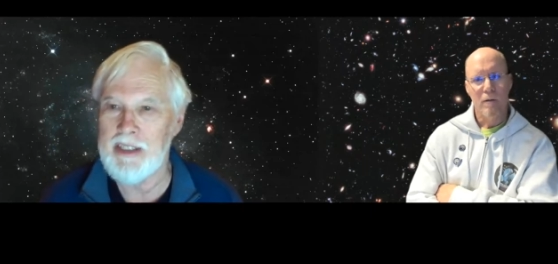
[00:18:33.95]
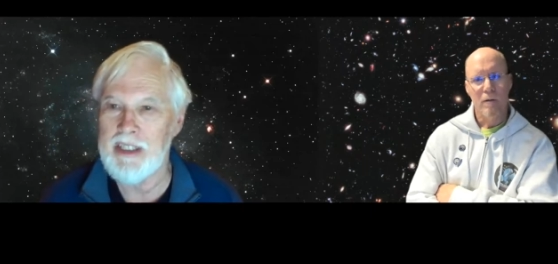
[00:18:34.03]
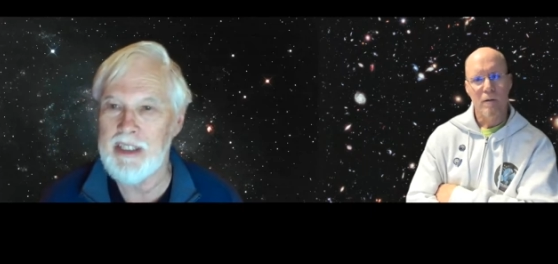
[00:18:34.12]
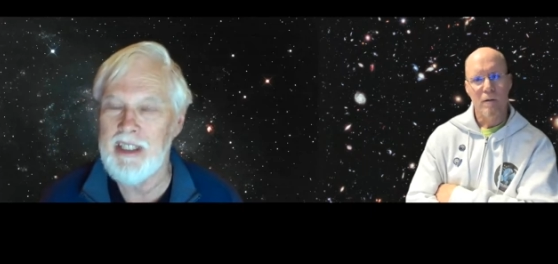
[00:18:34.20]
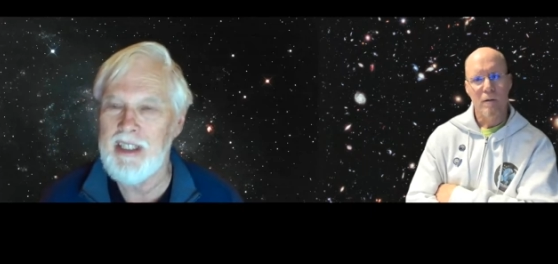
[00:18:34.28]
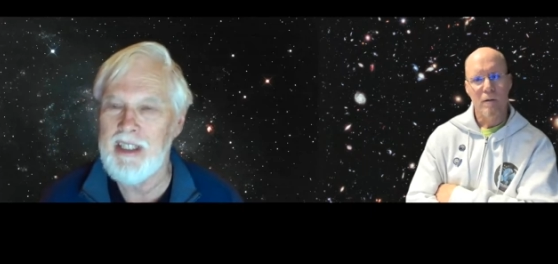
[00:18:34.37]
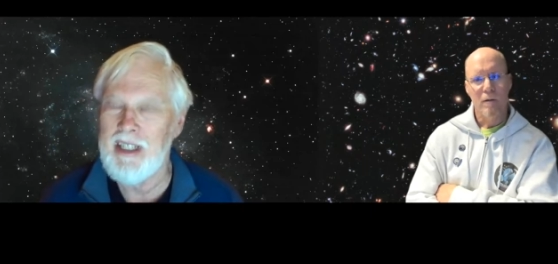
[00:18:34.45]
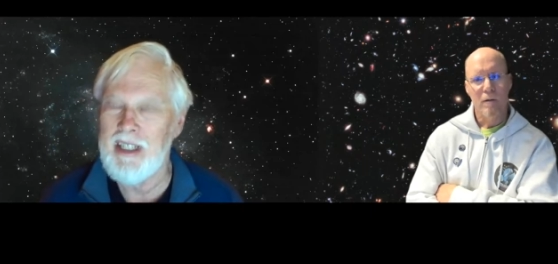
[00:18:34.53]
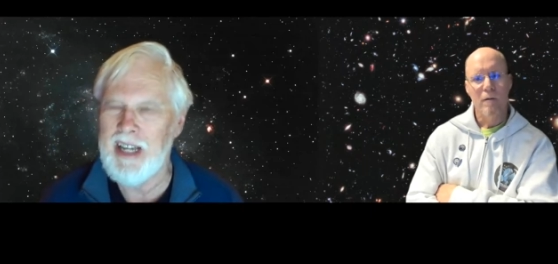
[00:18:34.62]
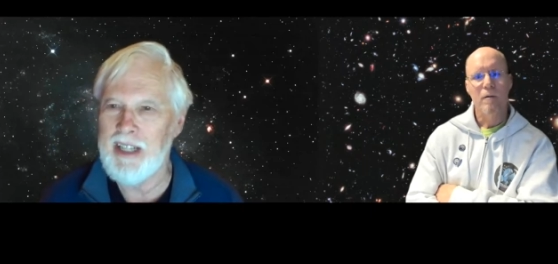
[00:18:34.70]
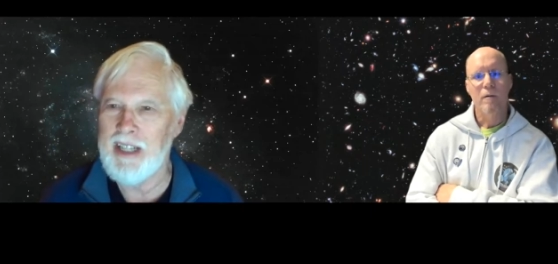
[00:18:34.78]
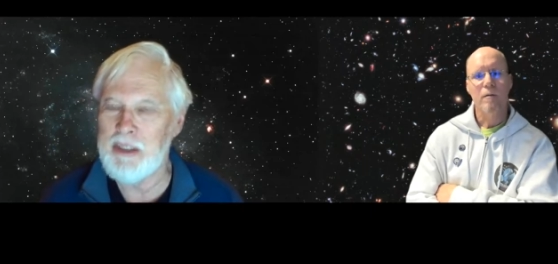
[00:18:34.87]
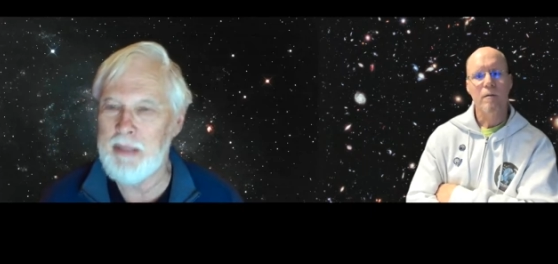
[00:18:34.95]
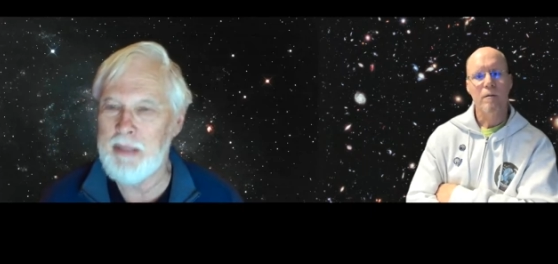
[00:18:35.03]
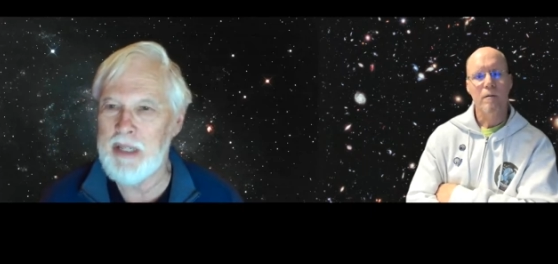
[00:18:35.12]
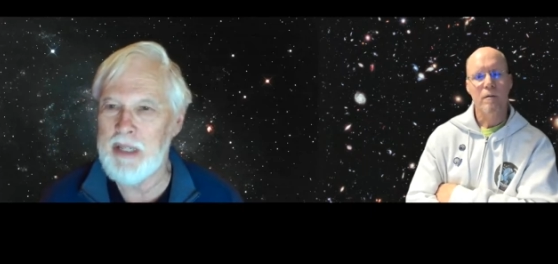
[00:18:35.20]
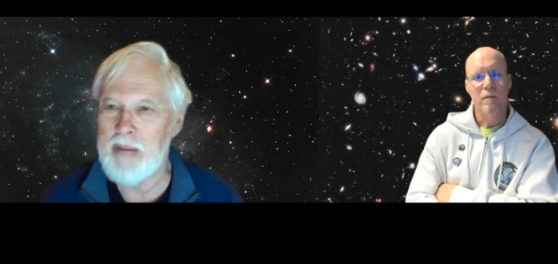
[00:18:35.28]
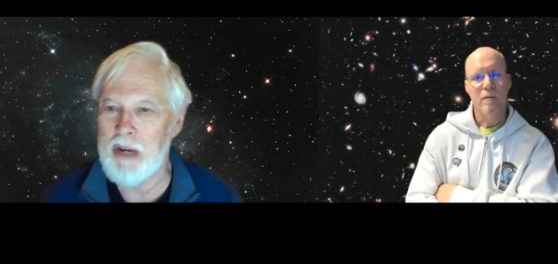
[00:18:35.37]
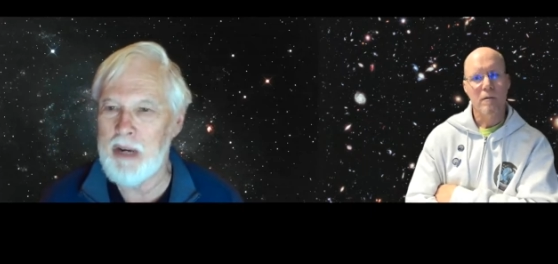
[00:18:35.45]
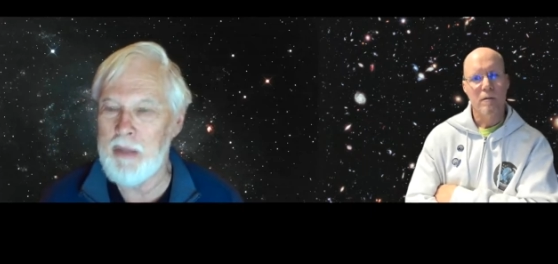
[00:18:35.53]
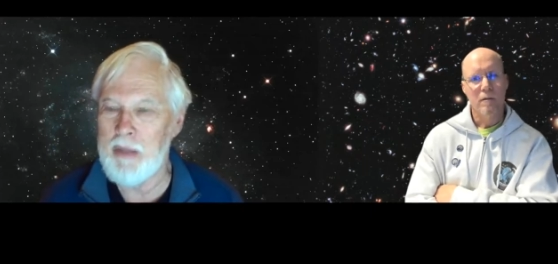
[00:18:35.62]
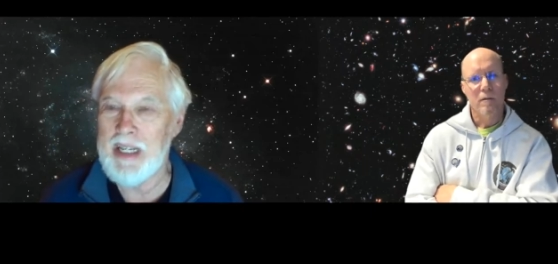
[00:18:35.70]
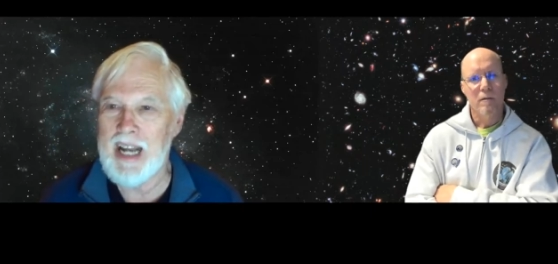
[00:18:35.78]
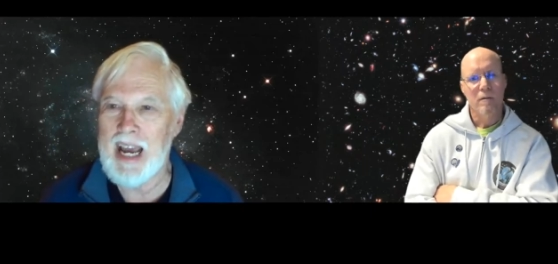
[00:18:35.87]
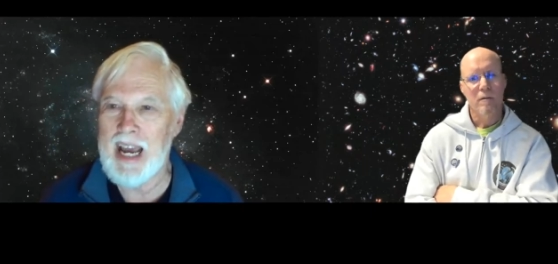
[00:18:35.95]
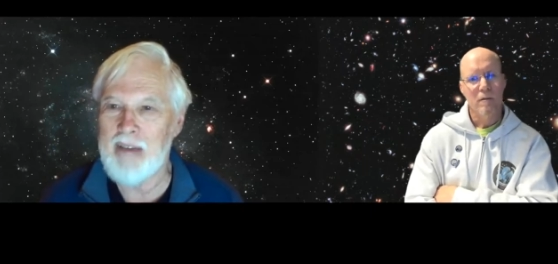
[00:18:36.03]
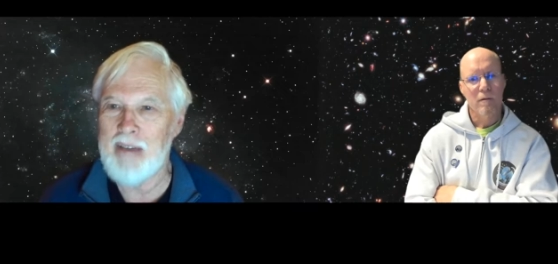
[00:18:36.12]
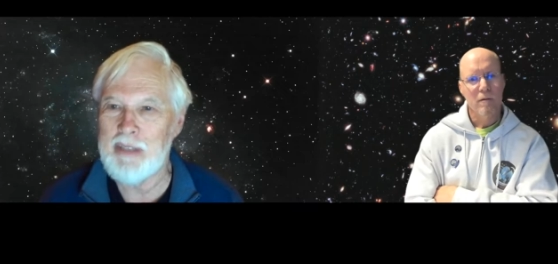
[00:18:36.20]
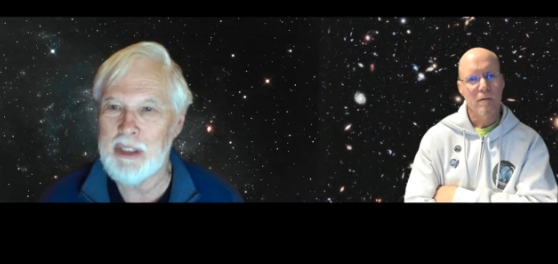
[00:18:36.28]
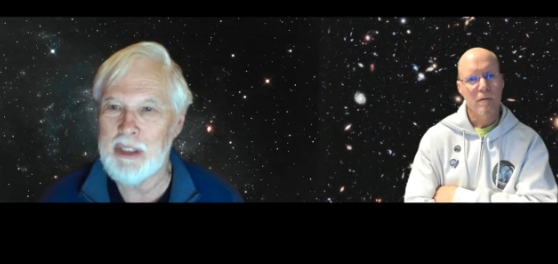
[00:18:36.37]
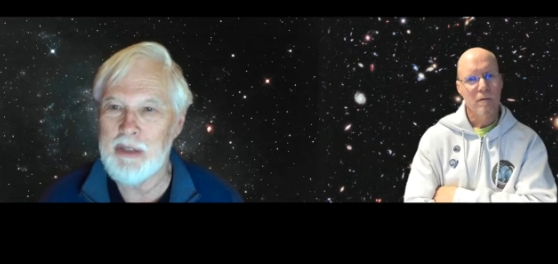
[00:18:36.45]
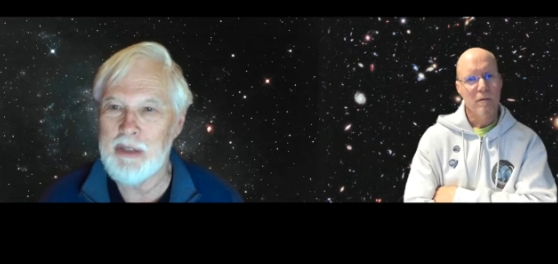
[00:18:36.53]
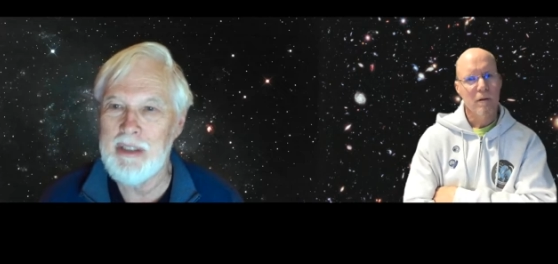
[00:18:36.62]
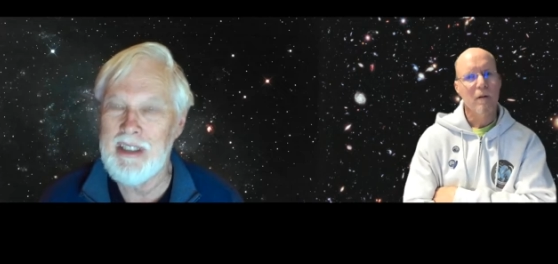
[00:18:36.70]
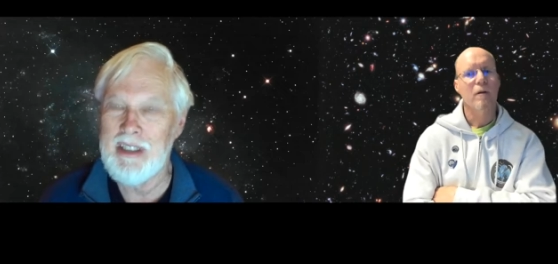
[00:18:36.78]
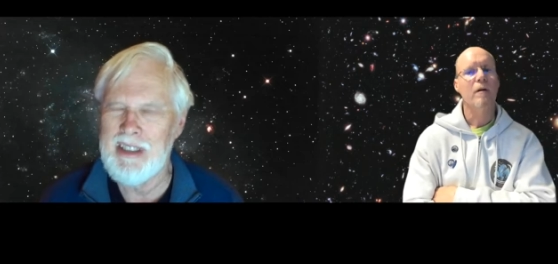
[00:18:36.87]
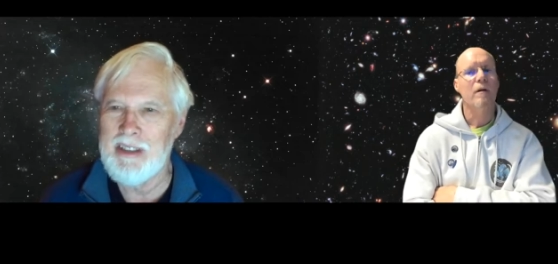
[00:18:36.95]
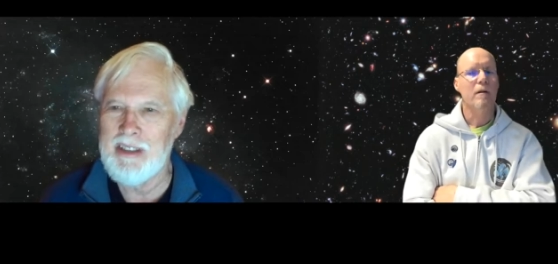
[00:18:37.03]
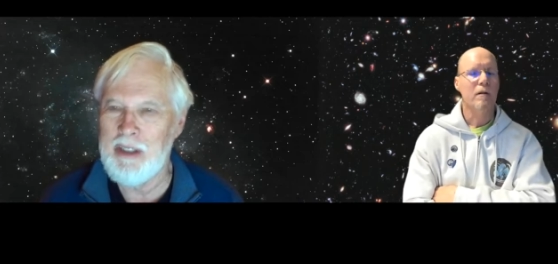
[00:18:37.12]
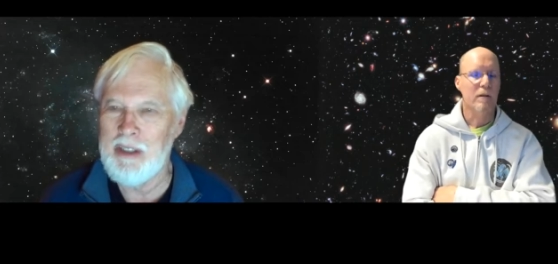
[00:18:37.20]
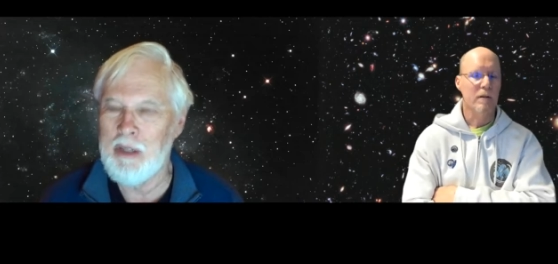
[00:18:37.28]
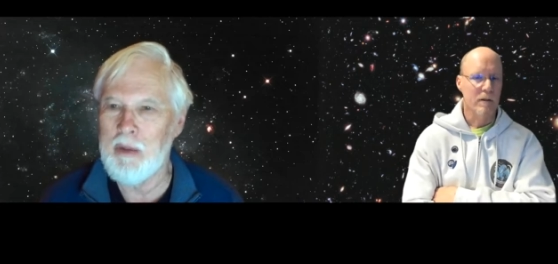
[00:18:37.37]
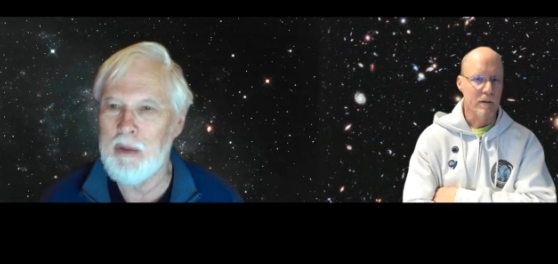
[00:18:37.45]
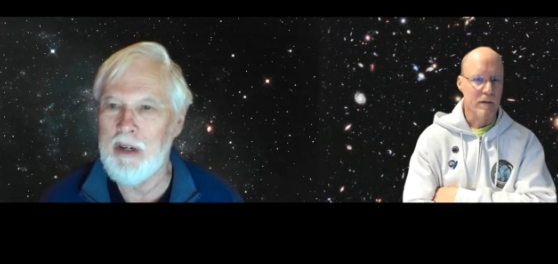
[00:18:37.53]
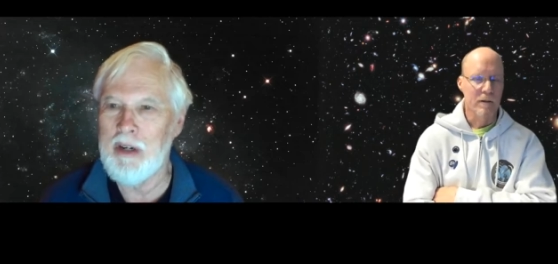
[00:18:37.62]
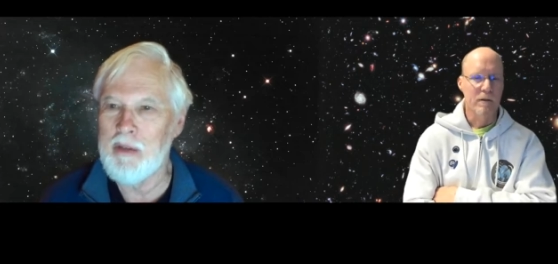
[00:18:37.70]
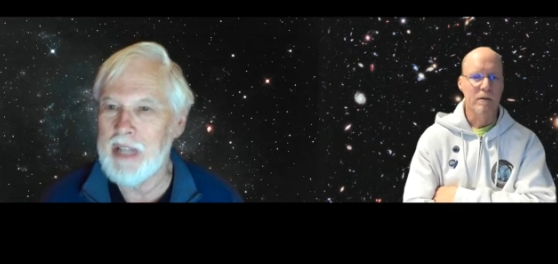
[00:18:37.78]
Speaker 1: And it's been about a week and a half, so, you know, we're over that.